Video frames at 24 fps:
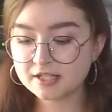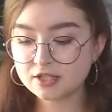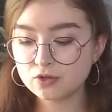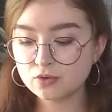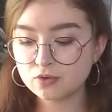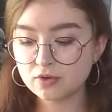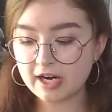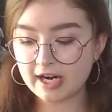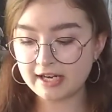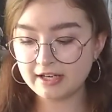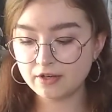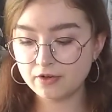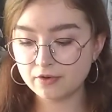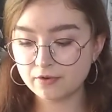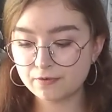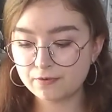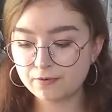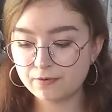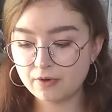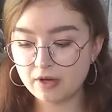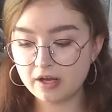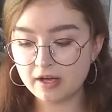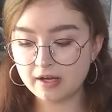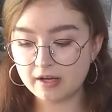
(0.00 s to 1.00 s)
you kind of
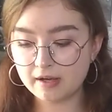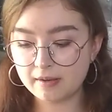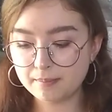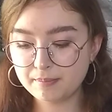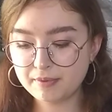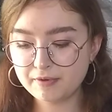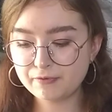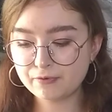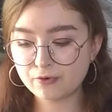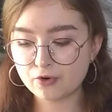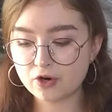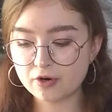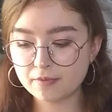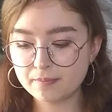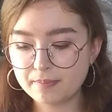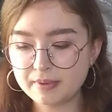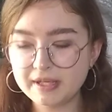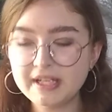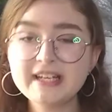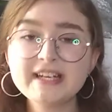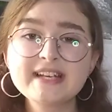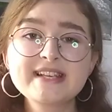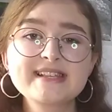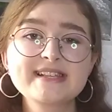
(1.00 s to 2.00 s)
before
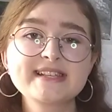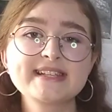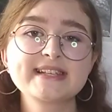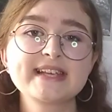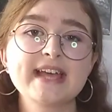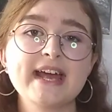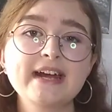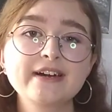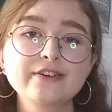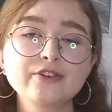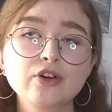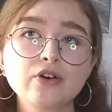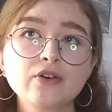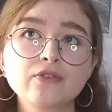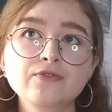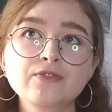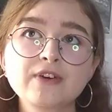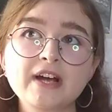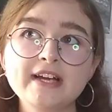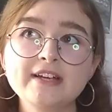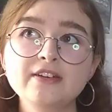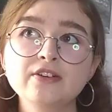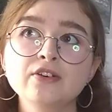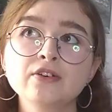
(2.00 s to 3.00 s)
being scared of
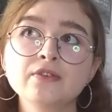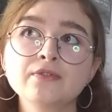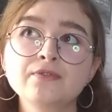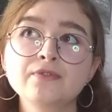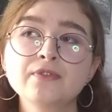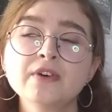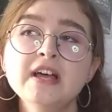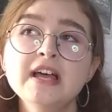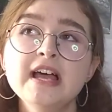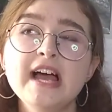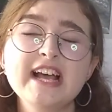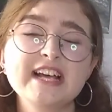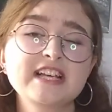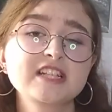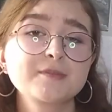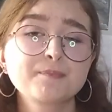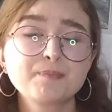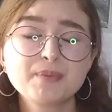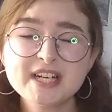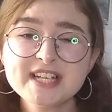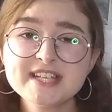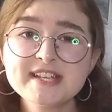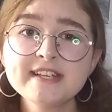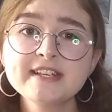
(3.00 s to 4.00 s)
kind of
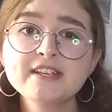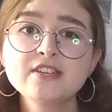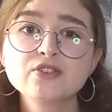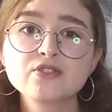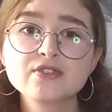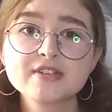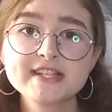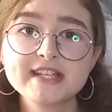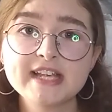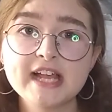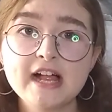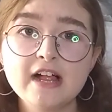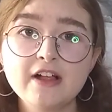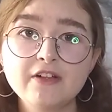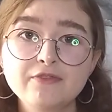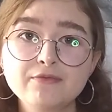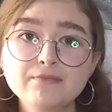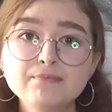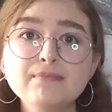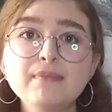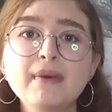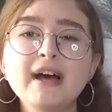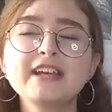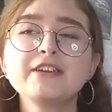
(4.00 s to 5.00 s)
expressing yourself,
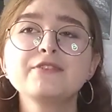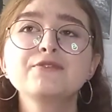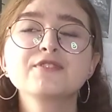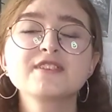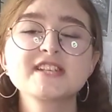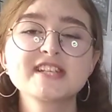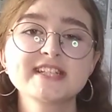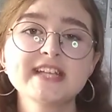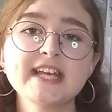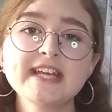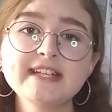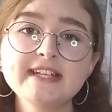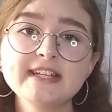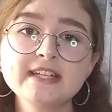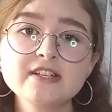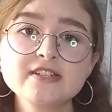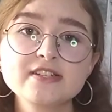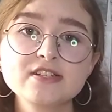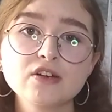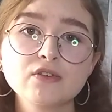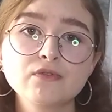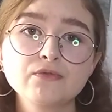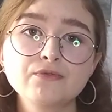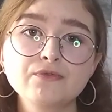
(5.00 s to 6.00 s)
manifesting
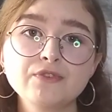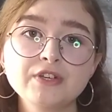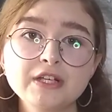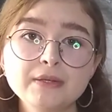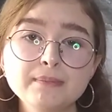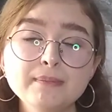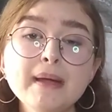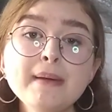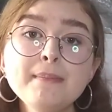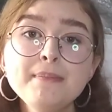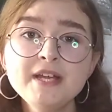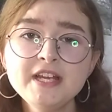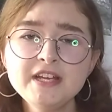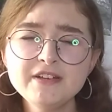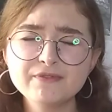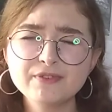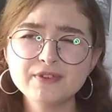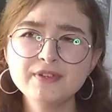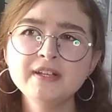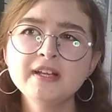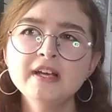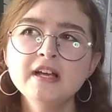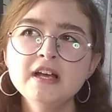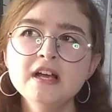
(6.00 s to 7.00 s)
something, maybe
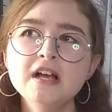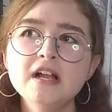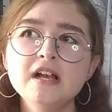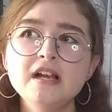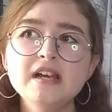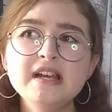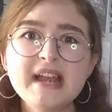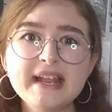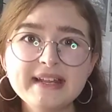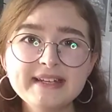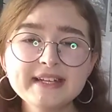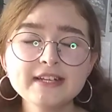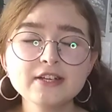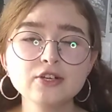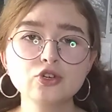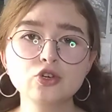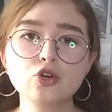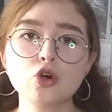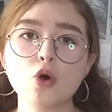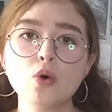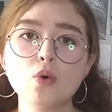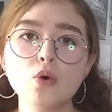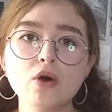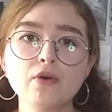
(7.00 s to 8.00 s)
even letting
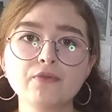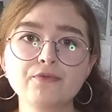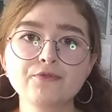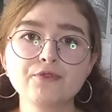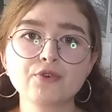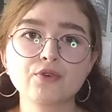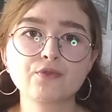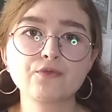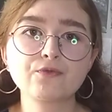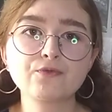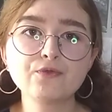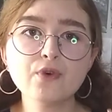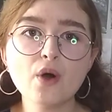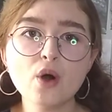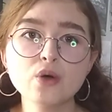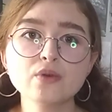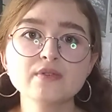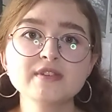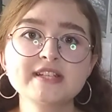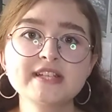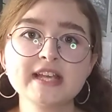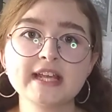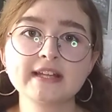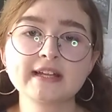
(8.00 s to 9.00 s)
go of your
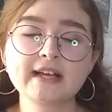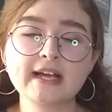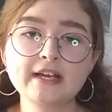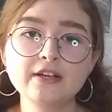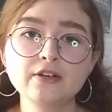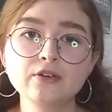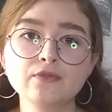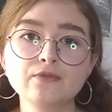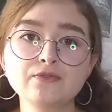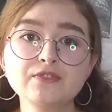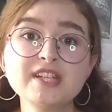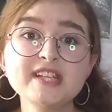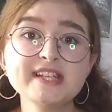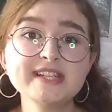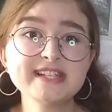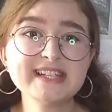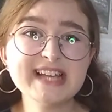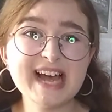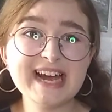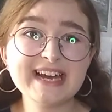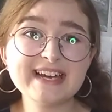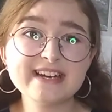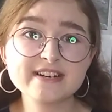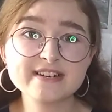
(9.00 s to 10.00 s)
thoughts and kind of
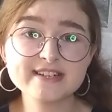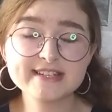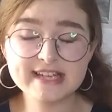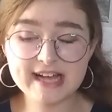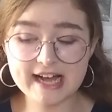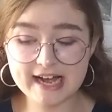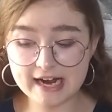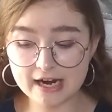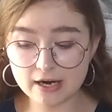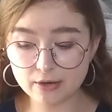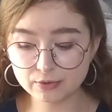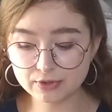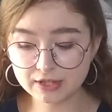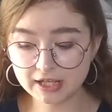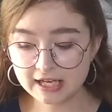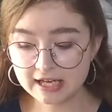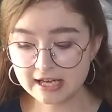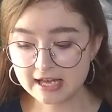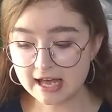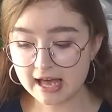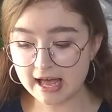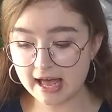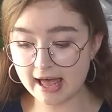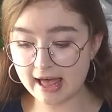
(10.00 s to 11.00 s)
desires out.
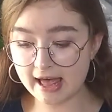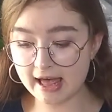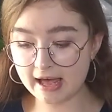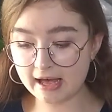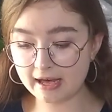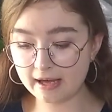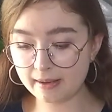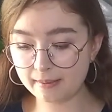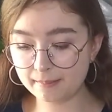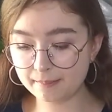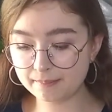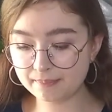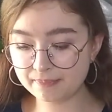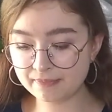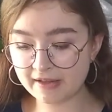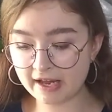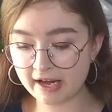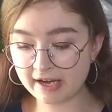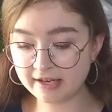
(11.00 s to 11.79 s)
And